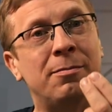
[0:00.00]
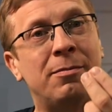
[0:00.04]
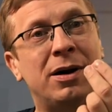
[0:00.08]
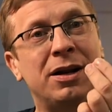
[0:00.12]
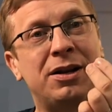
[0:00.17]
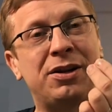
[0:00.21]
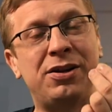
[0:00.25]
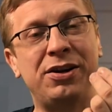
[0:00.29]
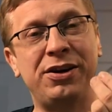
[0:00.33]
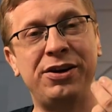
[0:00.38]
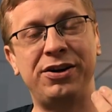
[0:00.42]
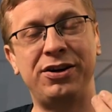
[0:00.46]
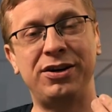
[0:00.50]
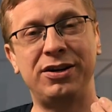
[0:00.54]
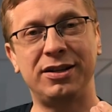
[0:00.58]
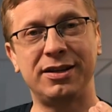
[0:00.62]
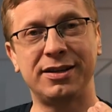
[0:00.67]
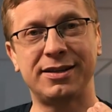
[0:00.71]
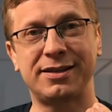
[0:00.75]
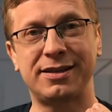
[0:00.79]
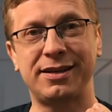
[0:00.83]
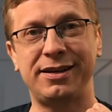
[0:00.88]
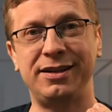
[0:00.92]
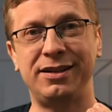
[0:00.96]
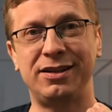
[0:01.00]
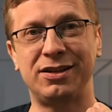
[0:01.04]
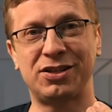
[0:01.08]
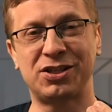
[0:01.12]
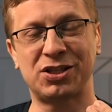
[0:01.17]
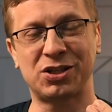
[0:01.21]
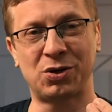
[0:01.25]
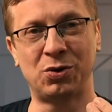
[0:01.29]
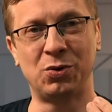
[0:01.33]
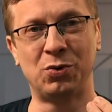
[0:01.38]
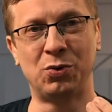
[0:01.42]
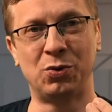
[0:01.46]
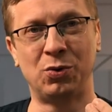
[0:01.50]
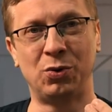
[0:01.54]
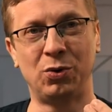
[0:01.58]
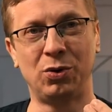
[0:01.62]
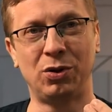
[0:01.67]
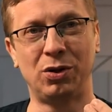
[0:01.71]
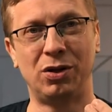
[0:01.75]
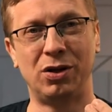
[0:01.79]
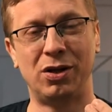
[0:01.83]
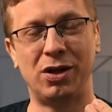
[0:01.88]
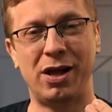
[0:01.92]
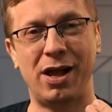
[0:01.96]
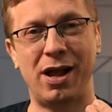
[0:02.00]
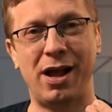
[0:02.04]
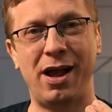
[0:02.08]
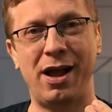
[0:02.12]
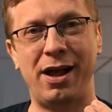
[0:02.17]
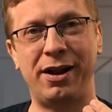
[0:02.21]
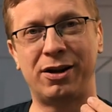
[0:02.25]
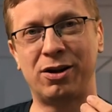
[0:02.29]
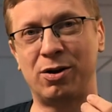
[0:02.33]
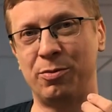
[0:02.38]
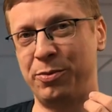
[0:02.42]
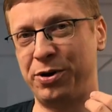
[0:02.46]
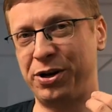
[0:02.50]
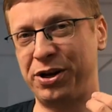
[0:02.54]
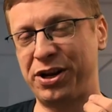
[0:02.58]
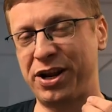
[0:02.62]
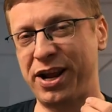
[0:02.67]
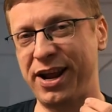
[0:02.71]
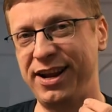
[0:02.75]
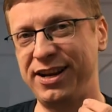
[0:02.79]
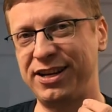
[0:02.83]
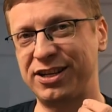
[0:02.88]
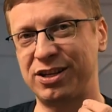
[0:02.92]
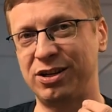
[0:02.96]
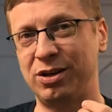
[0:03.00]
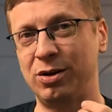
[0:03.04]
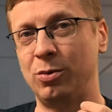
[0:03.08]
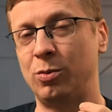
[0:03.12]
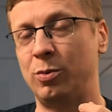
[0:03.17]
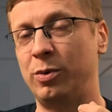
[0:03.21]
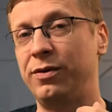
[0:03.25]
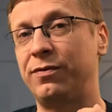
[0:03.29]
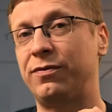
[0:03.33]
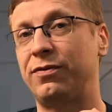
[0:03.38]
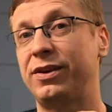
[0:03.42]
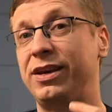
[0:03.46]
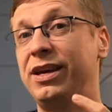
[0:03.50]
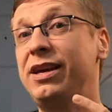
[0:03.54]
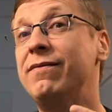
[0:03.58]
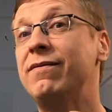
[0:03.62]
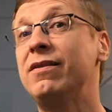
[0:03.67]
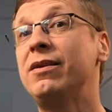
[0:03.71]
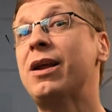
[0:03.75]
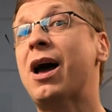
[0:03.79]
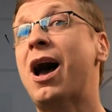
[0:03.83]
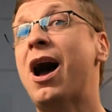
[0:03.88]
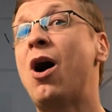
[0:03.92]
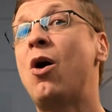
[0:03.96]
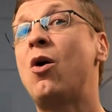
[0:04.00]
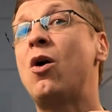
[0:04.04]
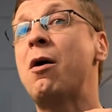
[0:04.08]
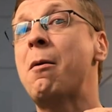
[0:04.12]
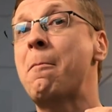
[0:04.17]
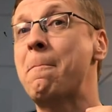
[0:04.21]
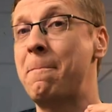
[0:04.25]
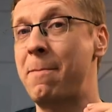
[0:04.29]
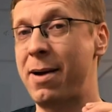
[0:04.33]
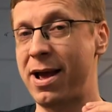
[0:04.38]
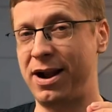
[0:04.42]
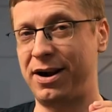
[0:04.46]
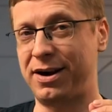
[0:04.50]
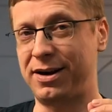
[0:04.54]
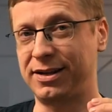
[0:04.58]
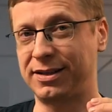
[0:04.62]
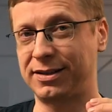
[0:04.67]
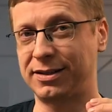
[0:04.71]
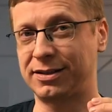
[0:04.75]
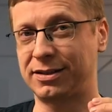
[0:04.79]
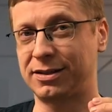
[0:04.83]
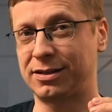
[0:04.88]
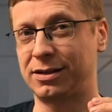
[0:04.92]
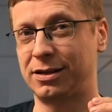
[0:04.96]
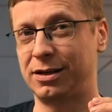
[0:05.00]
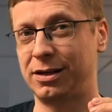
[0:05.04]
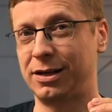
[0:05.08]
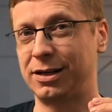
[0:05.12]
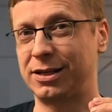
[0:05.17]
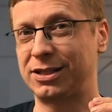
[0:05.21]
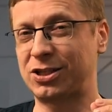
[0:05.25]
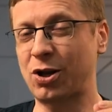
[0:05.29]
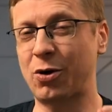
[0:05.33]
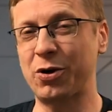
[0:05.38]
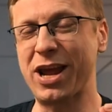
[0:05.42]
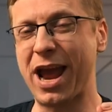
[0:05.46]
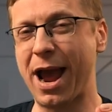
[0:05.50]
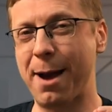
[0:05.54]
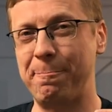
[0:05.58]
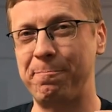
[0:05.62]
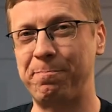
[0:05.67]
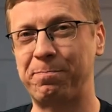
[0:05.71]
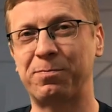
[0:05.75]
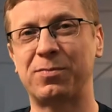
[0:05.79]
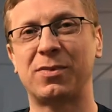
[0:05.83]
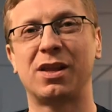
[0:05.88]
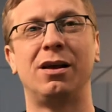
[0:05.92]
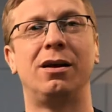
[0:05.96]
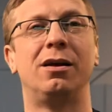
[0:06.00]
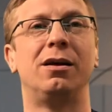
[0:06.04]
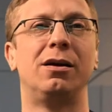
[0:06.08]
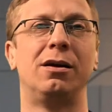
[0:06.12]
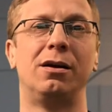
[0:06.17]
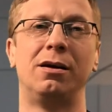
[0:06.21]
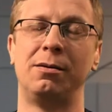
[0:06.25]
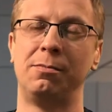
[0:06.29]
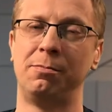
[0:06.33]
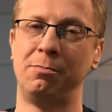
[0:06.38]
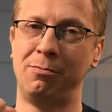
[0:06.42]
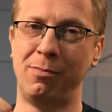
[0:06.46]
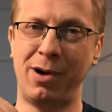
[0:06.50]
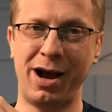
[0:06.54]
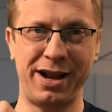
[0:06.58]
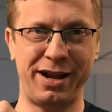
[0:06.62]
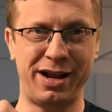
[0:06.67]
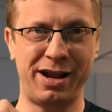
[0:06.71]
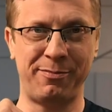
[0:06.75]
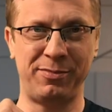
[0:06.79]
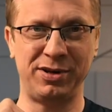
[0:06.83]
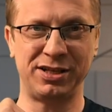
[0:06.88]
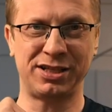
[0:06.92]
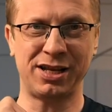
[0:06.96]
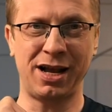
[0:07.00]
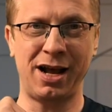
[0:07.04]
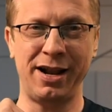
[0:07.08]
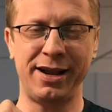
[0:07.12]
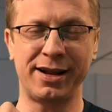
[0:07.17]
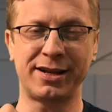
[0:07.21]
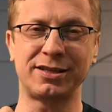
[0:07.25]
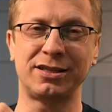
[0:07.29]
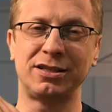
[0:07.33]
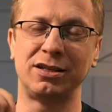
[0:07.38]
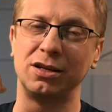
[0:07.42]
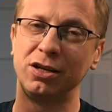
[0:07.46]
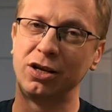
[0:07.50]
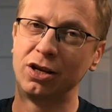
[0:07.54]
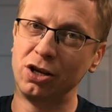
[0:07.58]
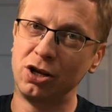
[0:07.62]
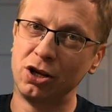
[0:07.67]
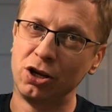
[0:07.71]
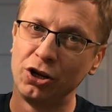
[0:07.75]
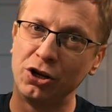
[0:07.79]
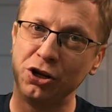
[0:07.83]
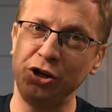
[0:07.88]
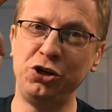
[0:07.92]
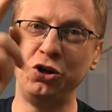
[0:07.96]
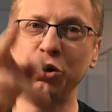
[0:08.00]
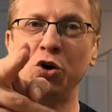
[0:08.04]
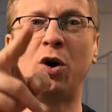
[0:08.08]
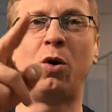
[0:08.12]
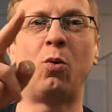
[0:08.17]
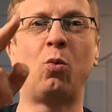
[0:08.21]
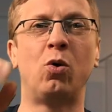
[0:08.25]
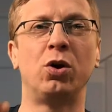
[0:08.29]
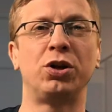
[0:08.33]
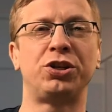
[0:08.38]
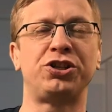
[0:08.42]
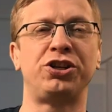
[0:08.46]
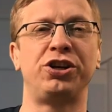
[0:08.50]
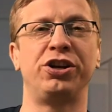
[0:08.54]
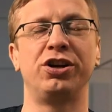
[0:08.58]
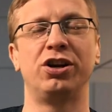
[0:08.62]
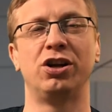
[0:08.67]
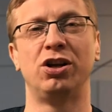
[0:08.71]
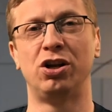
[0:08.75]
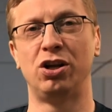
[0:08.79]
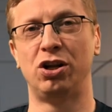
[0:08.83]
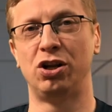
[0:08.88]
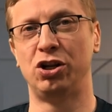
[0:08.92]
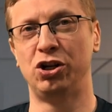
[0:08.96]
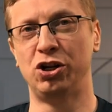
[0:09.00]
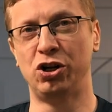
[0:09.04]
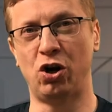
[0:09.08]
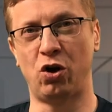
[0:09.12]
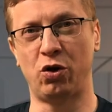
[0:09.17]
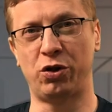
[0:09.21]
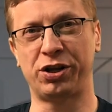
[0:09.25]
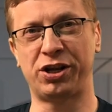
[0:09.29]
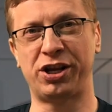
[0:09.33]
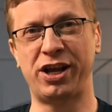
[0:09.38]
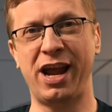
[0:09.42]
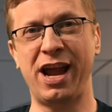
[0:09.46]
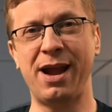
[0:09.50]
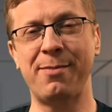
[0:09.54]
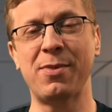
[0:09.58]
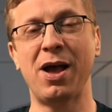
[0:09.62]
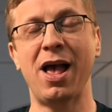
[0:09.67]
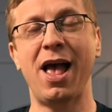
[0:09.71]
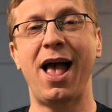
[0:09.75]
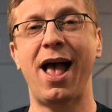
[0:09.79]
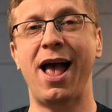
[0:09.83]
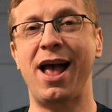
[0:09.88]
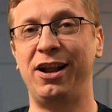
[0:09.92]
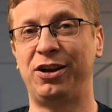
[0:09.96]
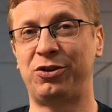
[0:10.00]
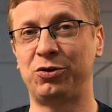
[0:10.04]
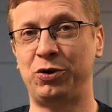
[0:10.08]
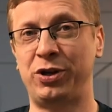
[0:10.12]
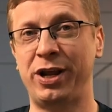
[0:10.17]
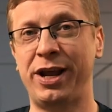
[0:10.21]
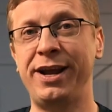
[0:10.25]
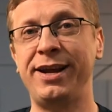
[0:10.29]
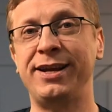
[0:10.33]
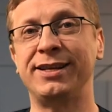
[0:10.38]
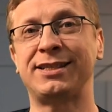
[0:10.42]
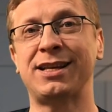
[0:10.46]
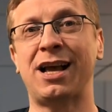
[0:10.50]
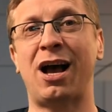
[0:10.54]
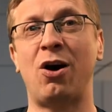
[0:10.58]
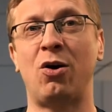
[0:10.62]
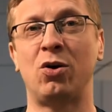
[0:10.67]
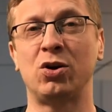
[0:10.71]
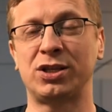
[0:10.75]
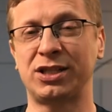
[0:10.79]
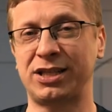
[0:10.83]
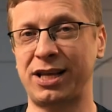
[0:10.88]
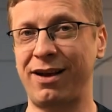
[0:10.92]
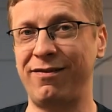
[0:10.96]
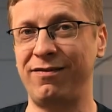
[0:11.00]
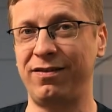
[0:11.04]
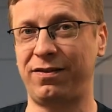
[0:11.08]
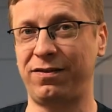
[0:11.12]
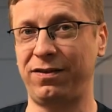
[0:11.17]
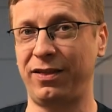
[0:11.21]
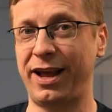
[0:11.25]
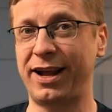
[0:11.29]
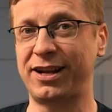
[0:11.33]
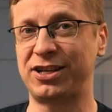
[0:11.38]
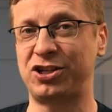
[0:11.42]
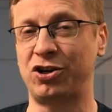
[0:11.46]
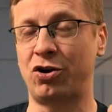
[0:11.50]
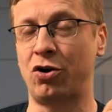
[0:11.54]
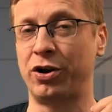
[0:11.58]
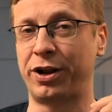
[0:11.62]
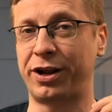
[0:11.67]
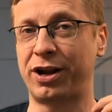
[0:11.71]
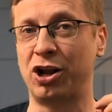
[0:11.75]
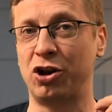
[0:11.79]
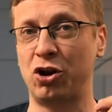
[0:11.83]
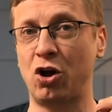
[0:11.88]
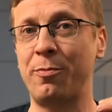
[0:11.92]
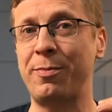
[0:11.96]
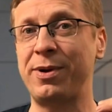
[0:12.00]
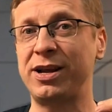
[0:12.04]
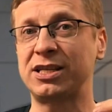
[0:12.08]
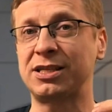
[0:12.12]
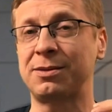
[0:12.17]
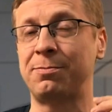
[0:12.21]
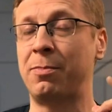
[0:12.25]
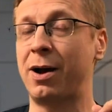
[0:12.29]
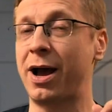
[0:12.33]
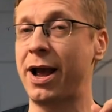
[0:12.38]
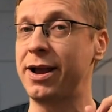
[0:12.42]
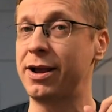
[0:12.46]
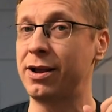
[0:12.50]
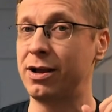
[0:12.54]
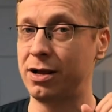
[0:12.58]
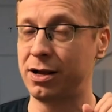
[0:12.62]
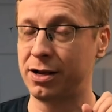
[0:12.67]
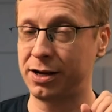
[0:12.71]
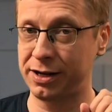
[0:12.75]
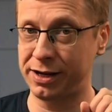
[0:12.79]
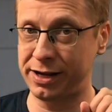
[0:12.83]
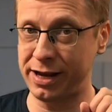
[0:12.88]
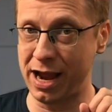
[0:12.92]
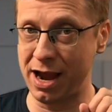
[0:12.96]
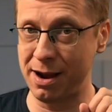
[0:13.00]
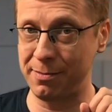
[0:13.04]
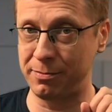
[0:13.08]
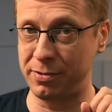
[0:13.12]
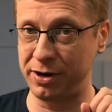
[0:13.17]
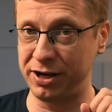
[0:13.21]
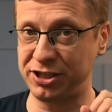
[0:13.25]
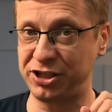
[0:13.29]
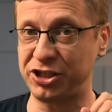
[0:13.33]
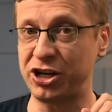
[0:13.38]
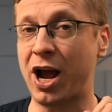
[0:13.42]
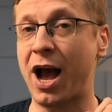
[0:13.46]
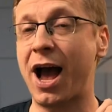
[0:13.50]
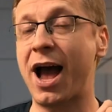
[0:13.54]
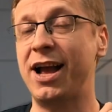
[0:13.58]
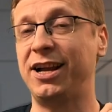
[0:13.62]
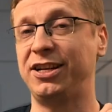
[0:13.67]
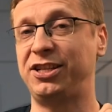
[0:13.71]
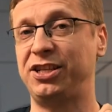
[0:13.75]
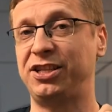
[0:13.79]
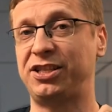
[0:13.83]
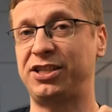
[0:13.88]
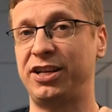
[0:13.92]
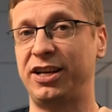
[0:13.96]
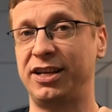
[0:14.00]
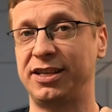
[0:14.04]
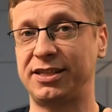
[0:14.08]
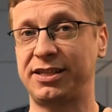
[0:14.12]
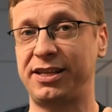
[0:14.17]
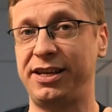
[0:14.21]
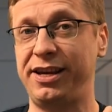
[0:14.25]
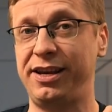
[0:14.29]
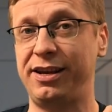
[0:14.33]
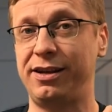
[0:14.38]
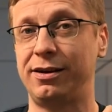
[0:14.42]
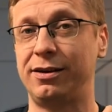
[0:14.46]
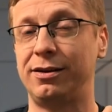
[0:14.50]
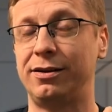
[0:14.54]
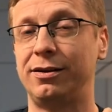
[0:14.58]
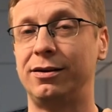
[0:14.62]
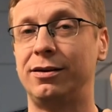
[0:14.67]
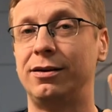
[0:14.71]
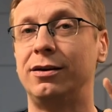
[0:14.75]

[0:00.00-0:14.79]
materials in a school and communication with even our parents? So yeah, my name is Alex. You are watching Know the Game, and today is our 7th lecture on economics by Cambridge IGCSE.